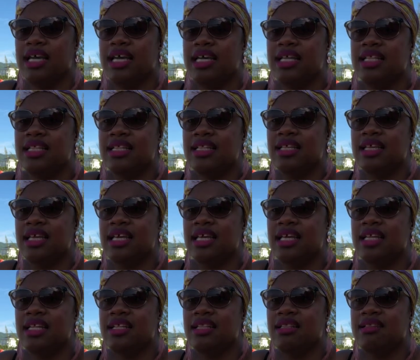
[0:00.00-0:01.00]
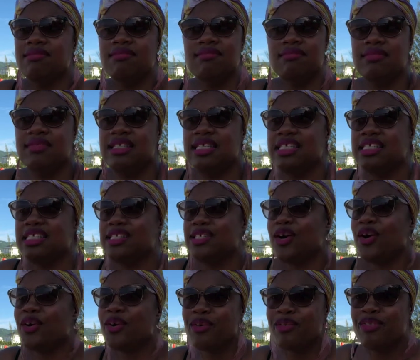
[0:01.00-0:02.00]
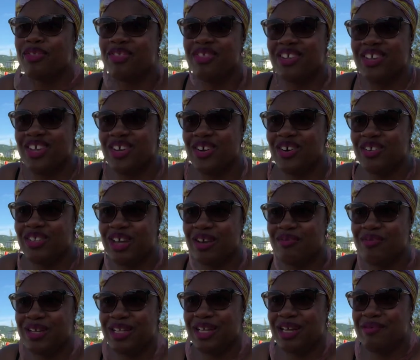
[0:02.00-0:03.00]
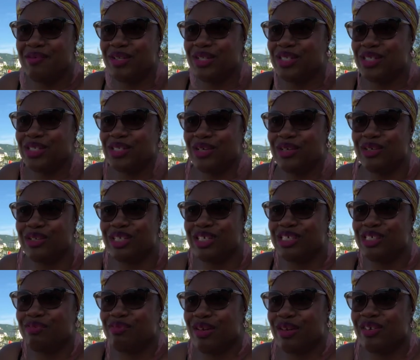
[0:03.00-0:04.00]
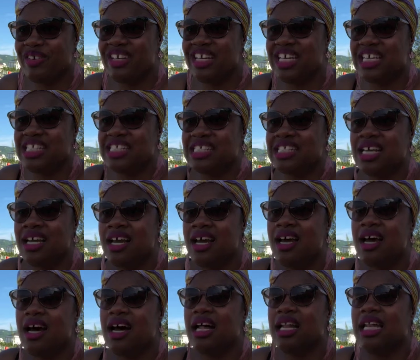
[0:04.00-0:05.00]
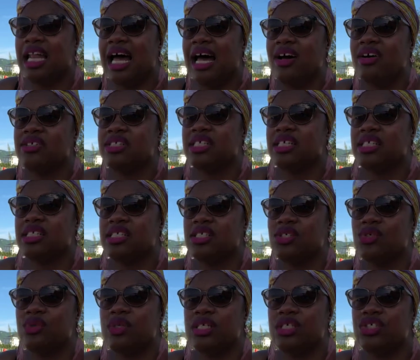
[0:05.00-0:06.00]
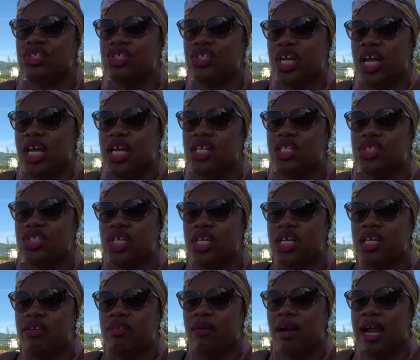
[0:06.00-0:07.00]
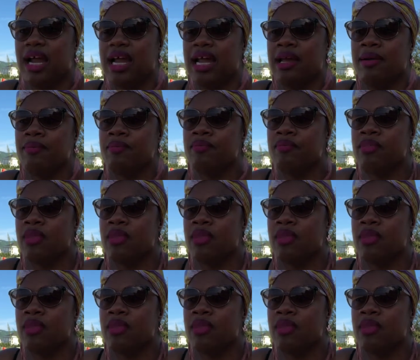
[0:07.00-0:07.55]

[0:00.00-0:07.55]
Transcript: in this earth, you know, that we live in, this earth experience, allows us to exchange it, right?